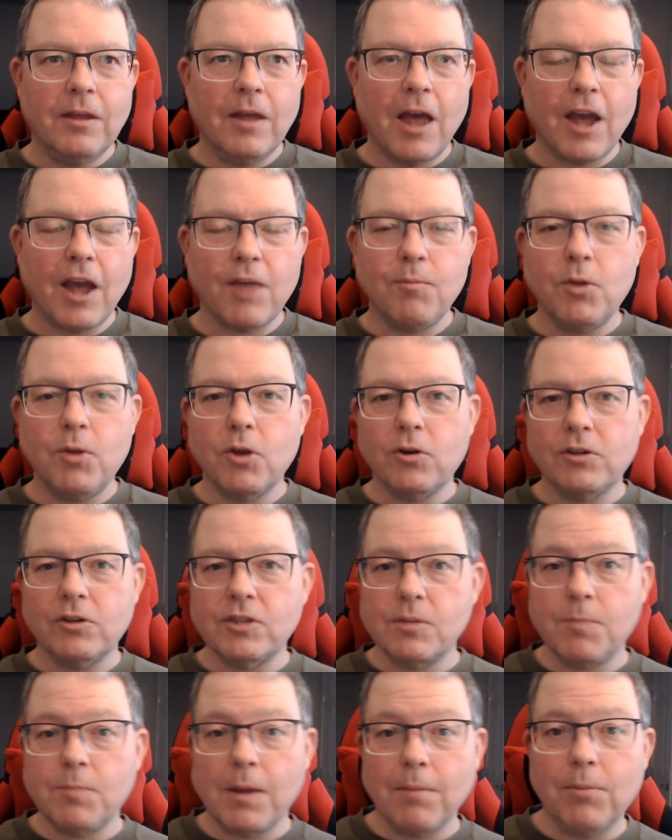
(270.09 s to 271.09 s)
a computer
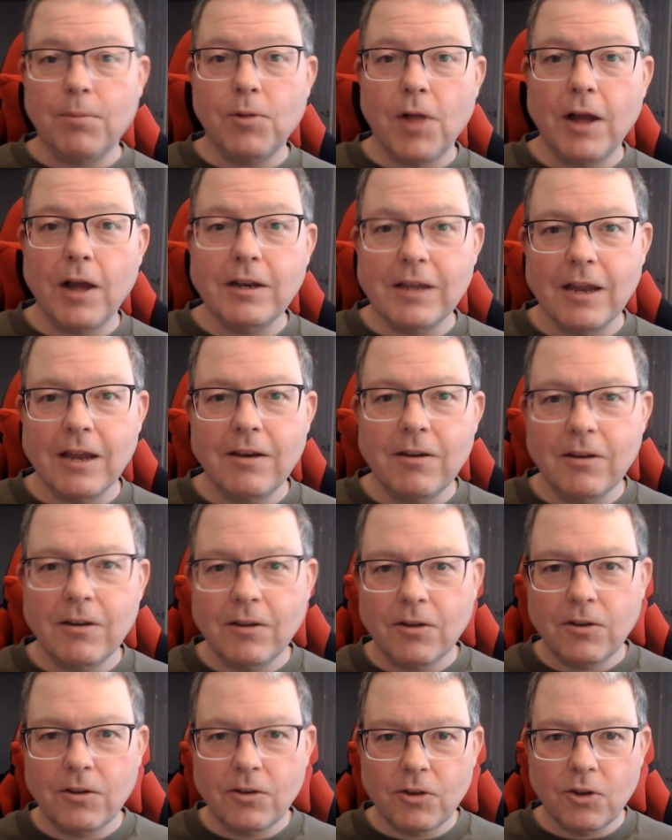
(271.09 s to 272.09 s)
just being plugged in
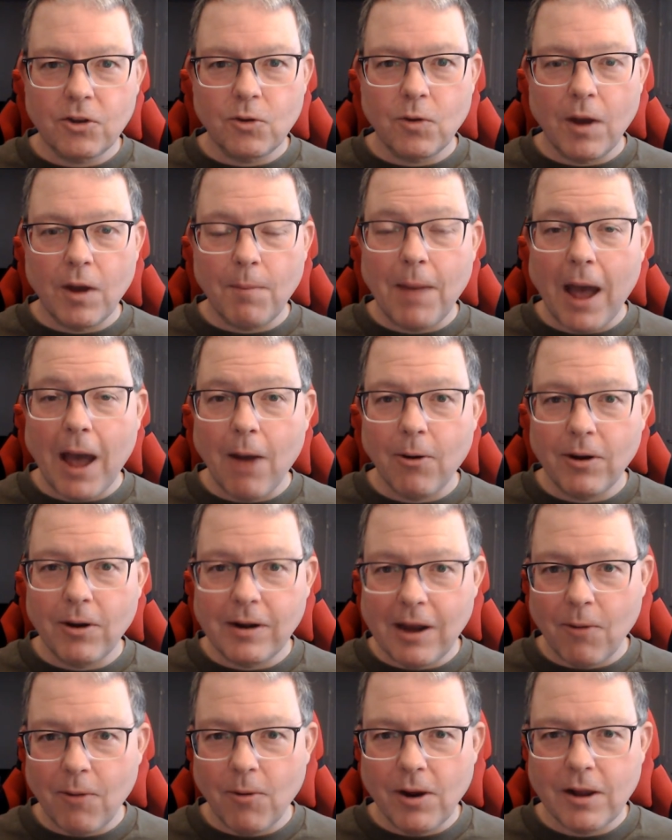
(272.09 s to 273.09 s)
to a power
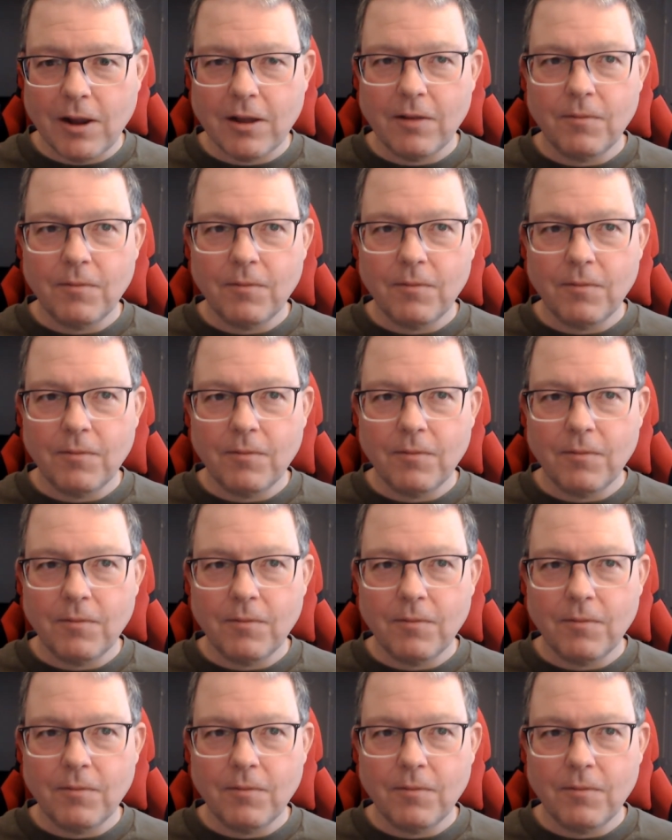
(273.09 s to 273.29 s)
network